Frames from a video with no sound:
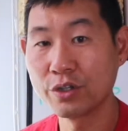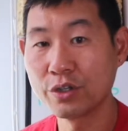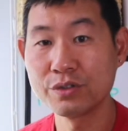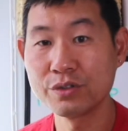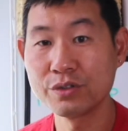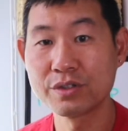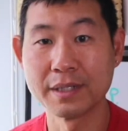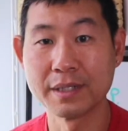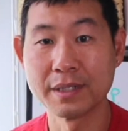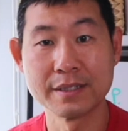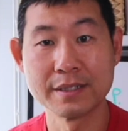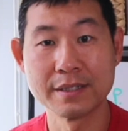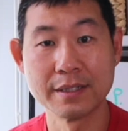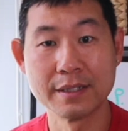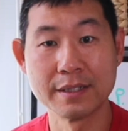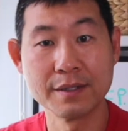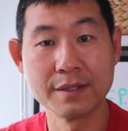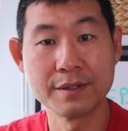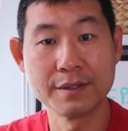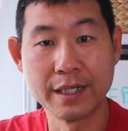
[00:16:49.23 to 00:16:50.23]
area
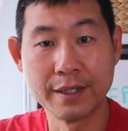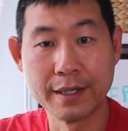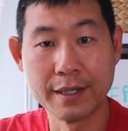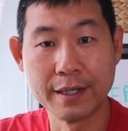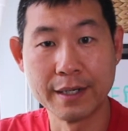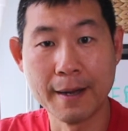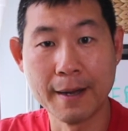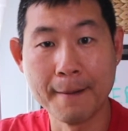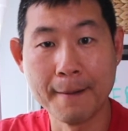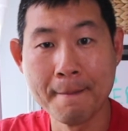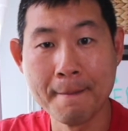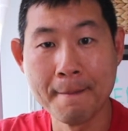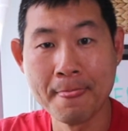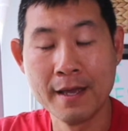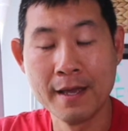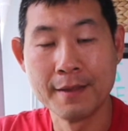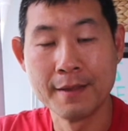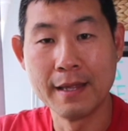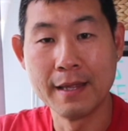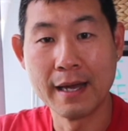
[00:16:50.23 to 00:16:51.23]
that I
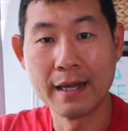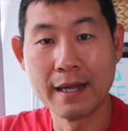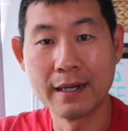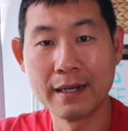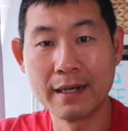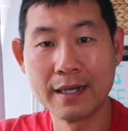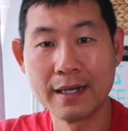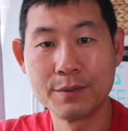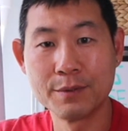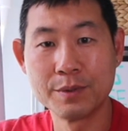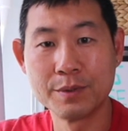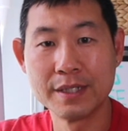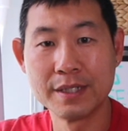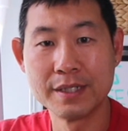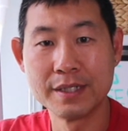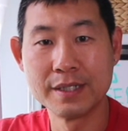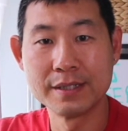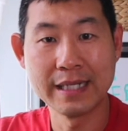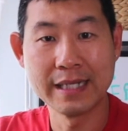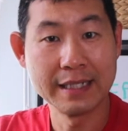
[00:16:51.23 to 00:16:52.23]
was setting these
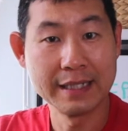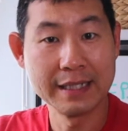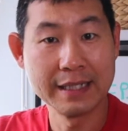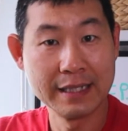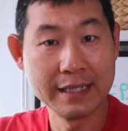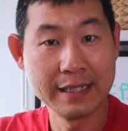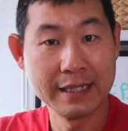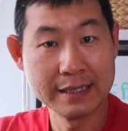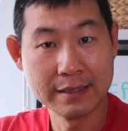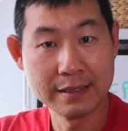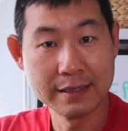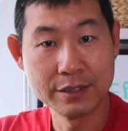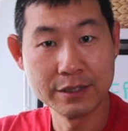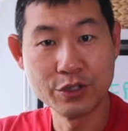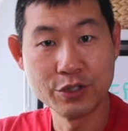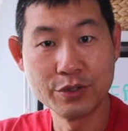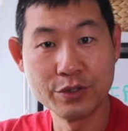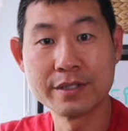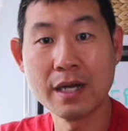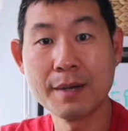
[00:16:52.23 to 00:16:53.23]
units up.
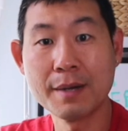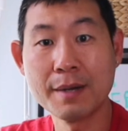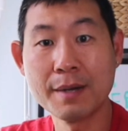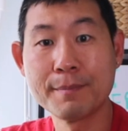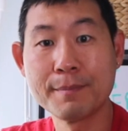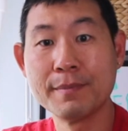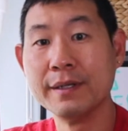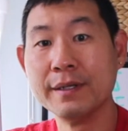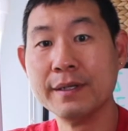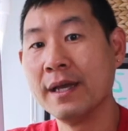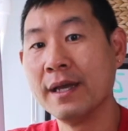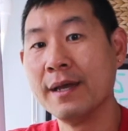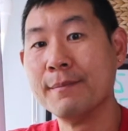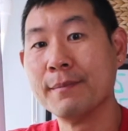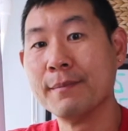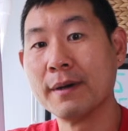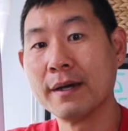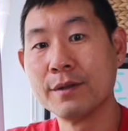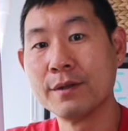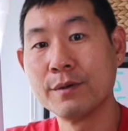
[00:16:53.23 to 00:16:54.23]
And by the way, if
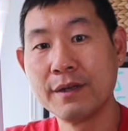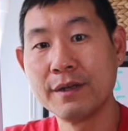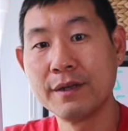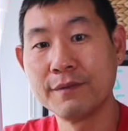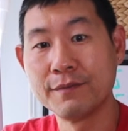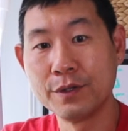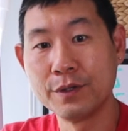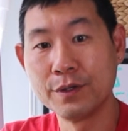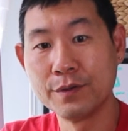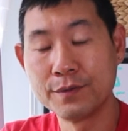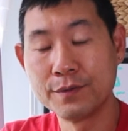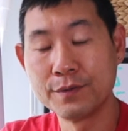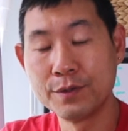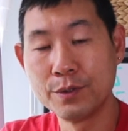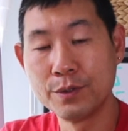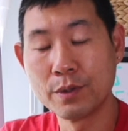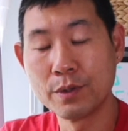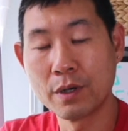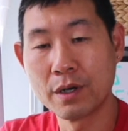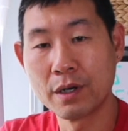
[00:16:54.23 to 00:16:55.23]
you are
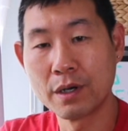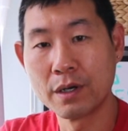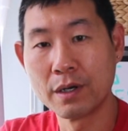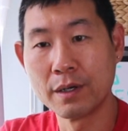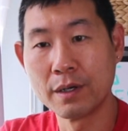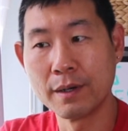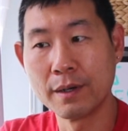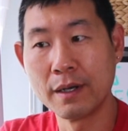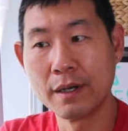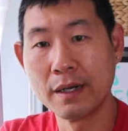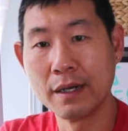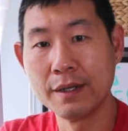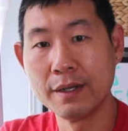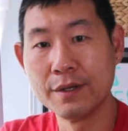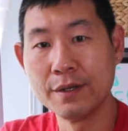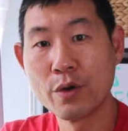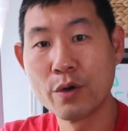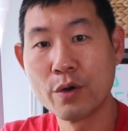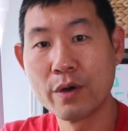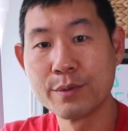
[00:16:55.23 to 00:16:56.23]
know anyone
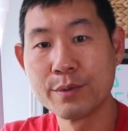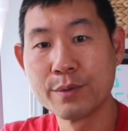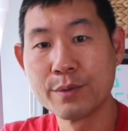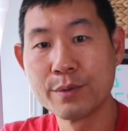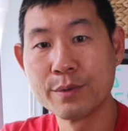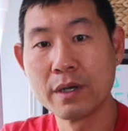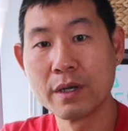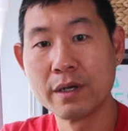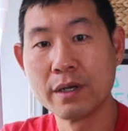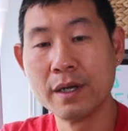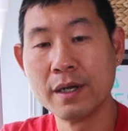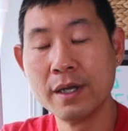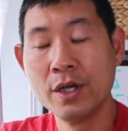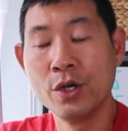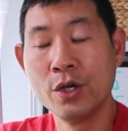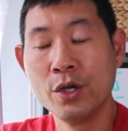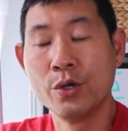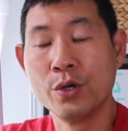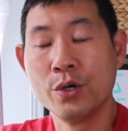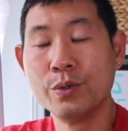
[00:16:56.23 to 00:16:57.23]
who is
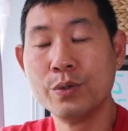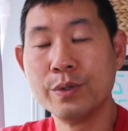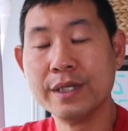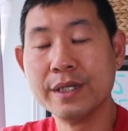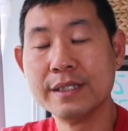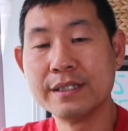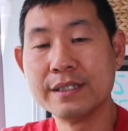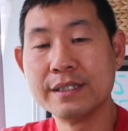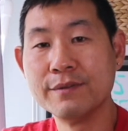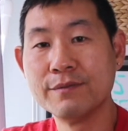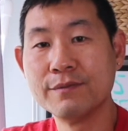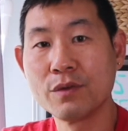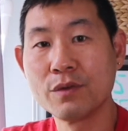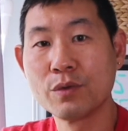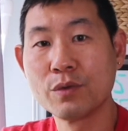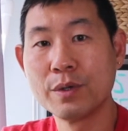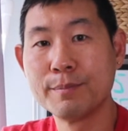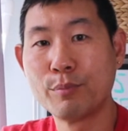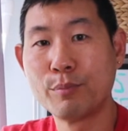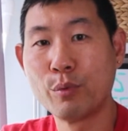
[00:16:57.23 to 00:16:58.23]
involved with Boys and
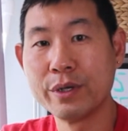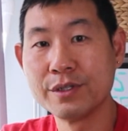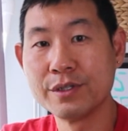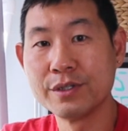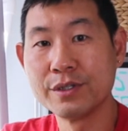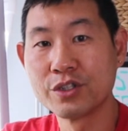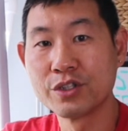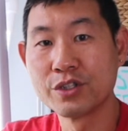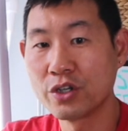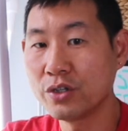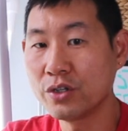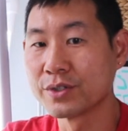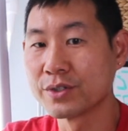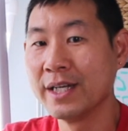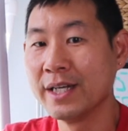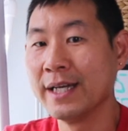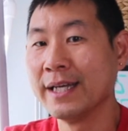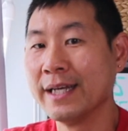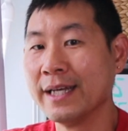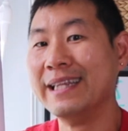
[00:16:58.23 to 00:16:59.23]
Girls, this is a
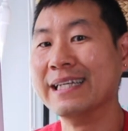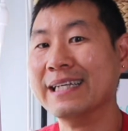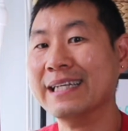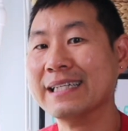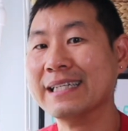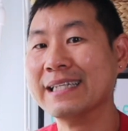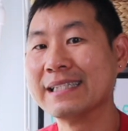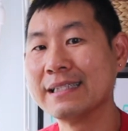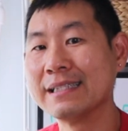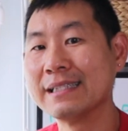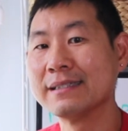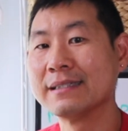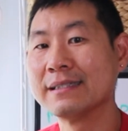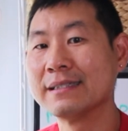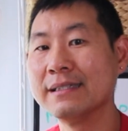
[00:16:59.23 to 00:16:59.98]
system that